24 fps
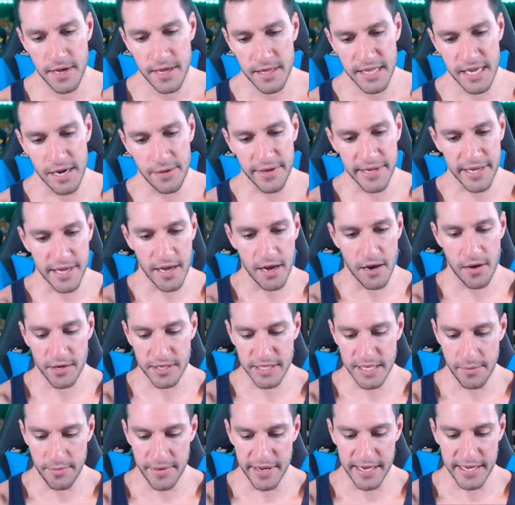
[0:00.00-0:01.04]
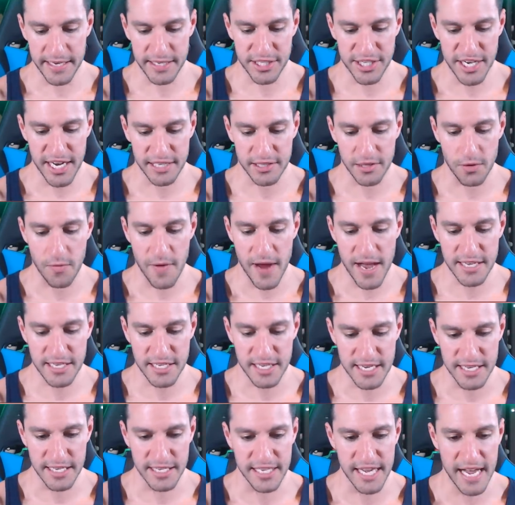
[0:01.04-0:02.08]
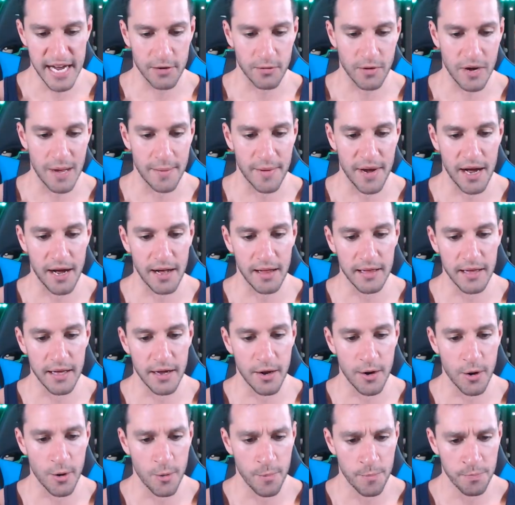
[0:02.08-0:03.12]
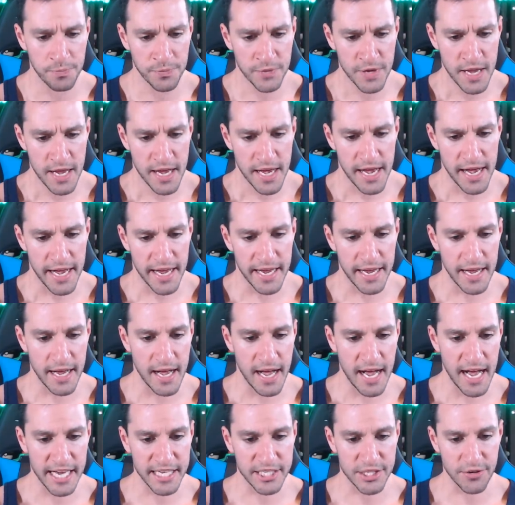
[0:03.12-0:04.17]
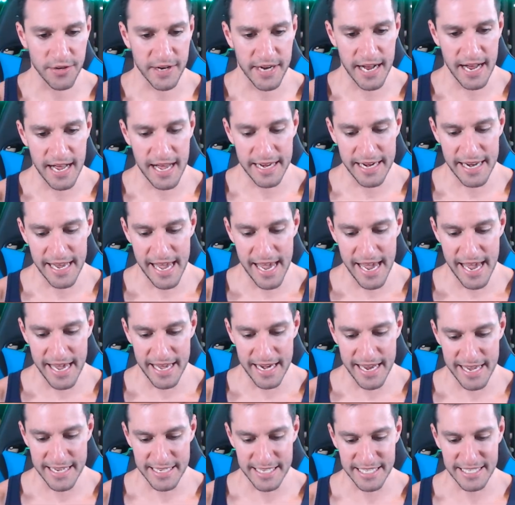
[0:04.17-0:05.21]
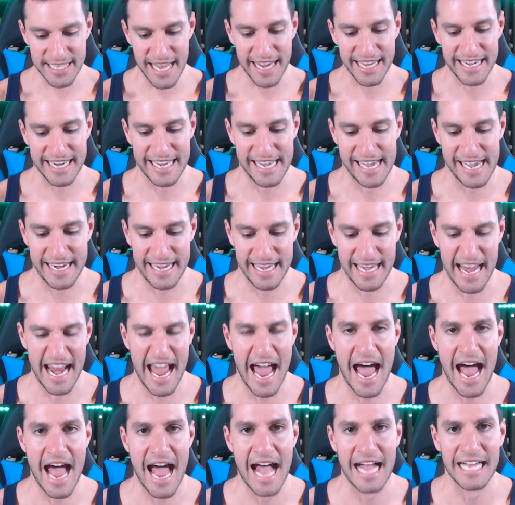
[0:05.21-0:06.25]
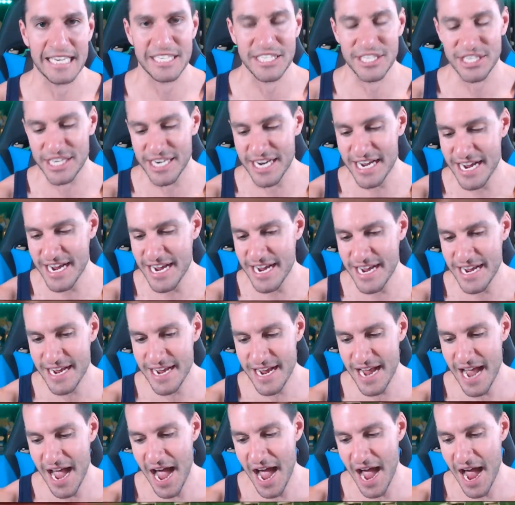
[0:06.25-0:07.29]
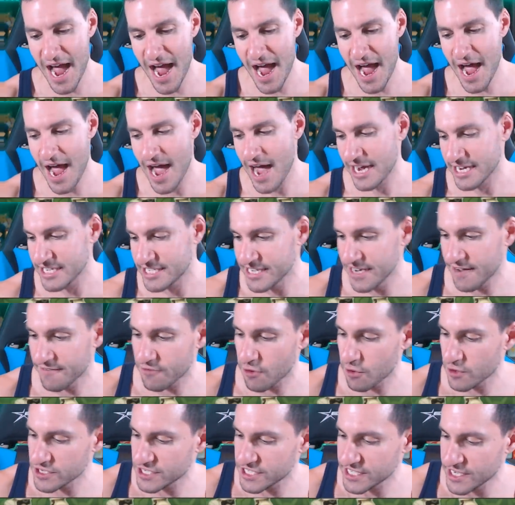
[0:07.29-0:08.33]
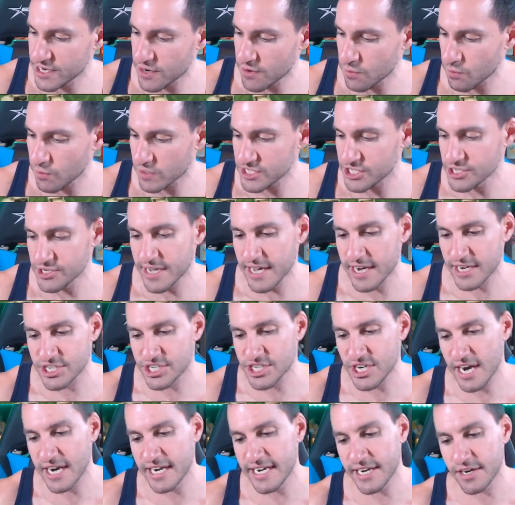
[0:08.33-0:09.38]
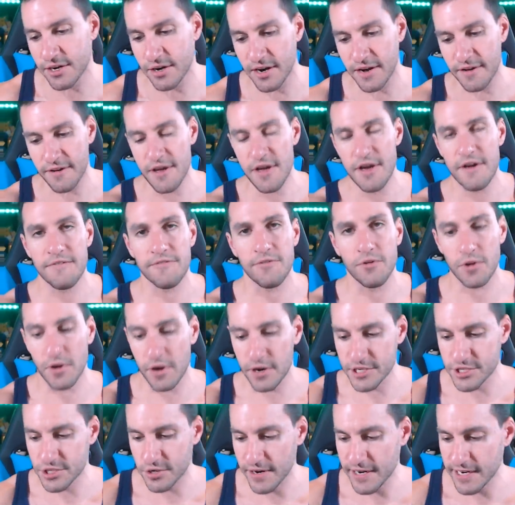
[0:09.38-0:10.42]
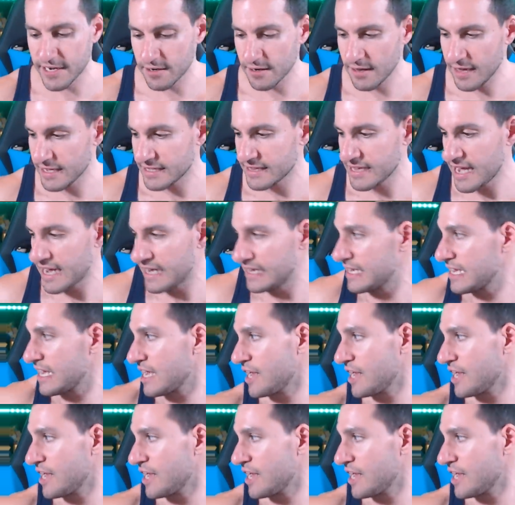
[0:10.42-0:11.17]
there we go, and then we can check the rest. A Zekrom Holo, a uh, Hydreigon, and a Stakanaganaga GX. Yeah, of course, you don't, once you get a shiny or a full art trainer like that,